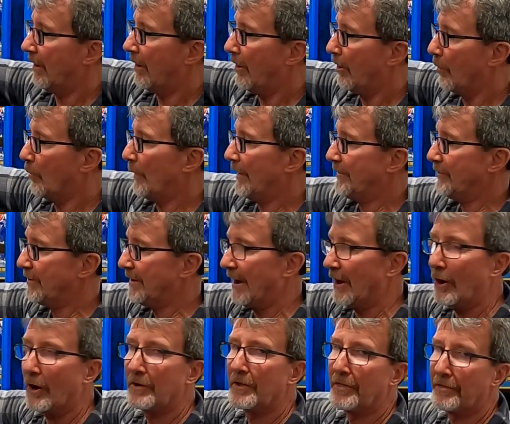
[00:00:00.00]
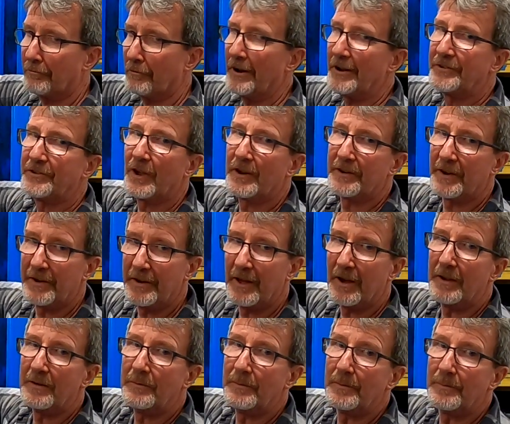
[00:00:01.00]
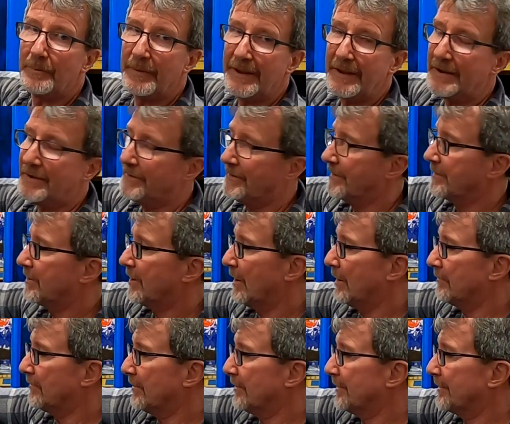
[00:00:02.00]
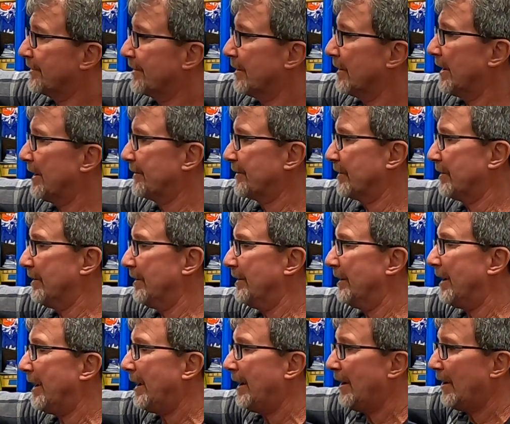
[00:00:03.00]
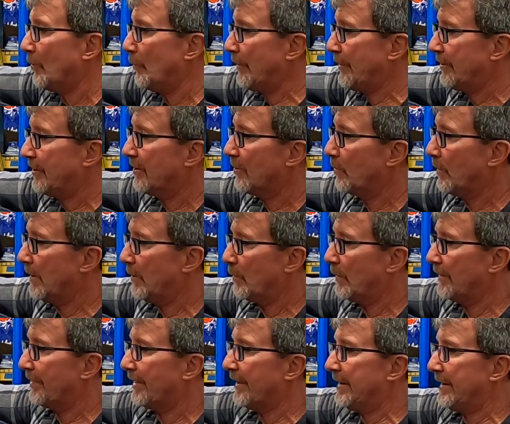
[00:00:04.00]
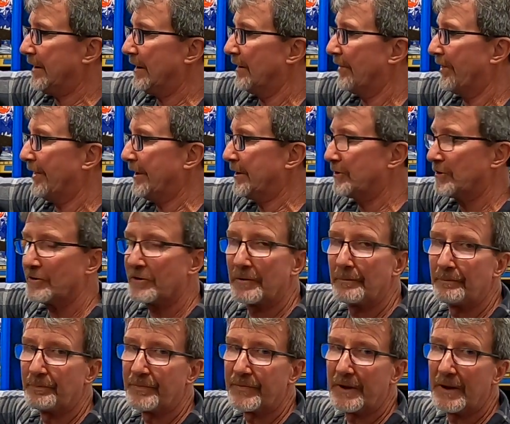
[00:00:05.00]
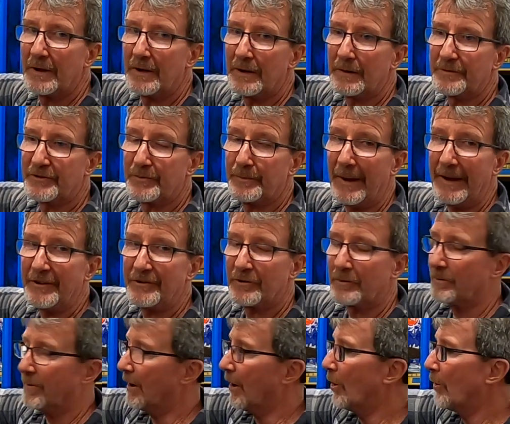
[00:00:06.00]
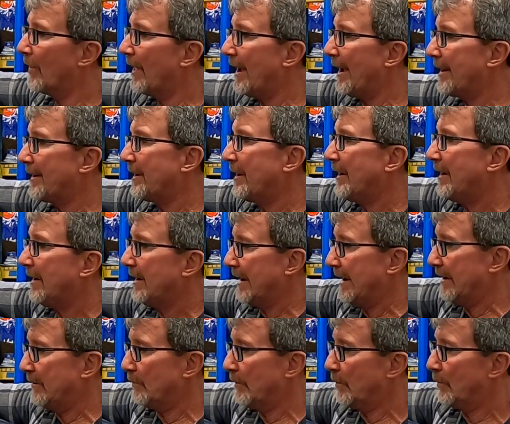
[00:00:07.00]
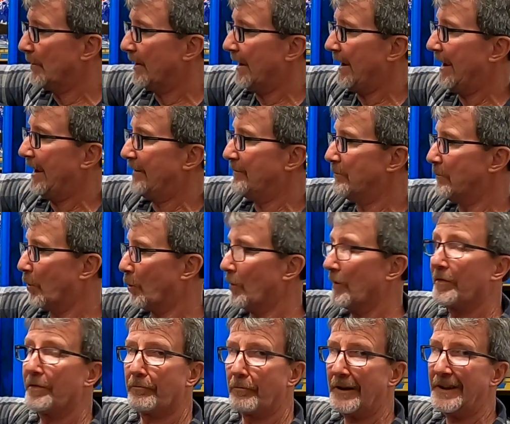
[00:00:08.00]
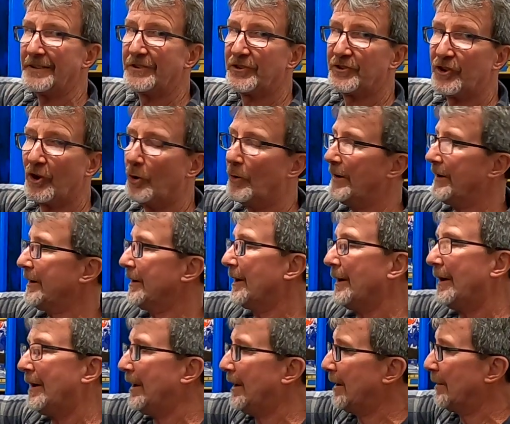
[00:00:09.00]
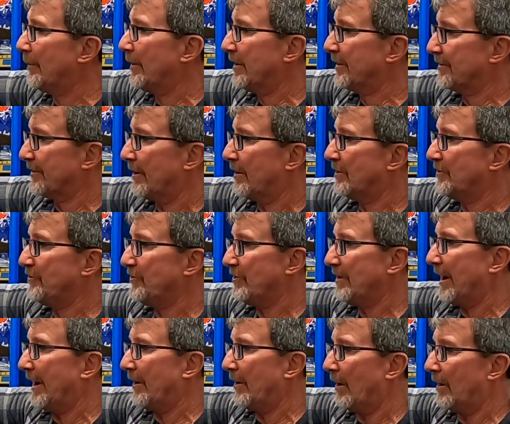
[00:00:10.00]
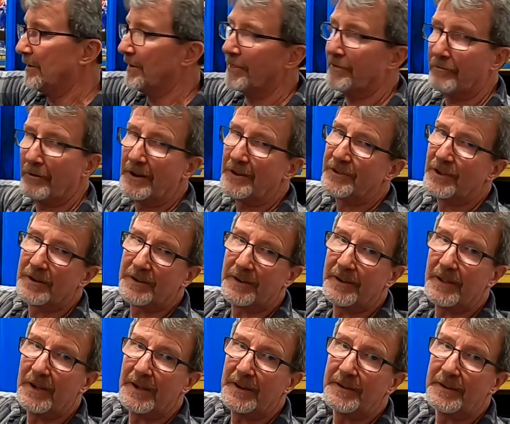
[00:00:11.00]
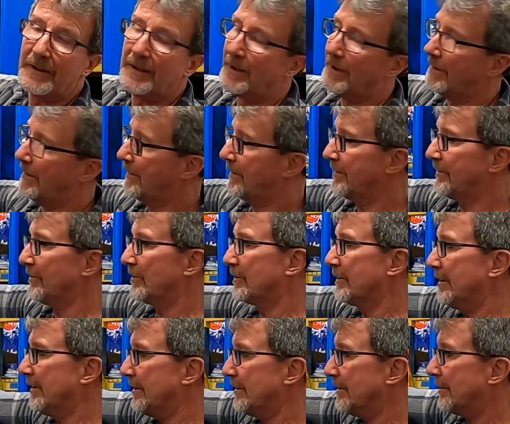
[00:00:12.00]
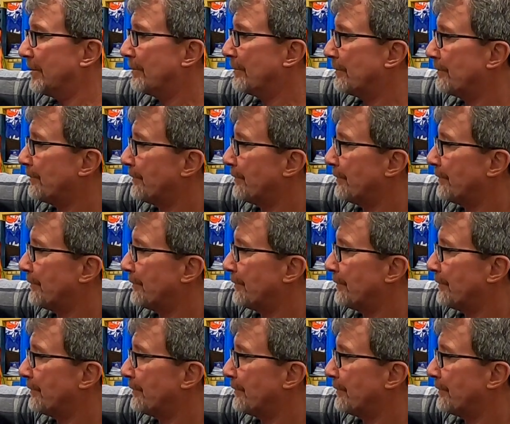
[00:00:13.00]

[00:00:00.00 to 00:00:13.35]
all the way. You got all the threads on the nut being covered. So that's good. We could have went with the uh, thinner uh, spacer below that and we would have had more threads showing but as long as you got all the threads on the nut, you're good.